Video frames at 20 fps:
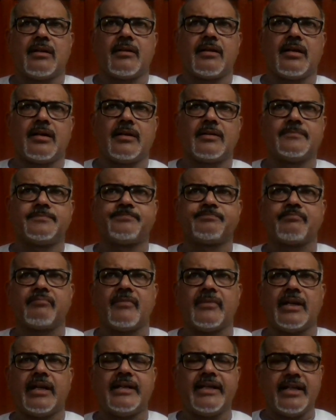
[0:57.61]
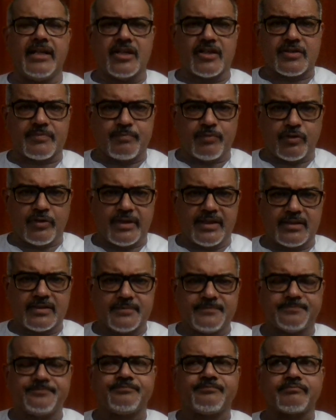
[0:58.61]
an English poet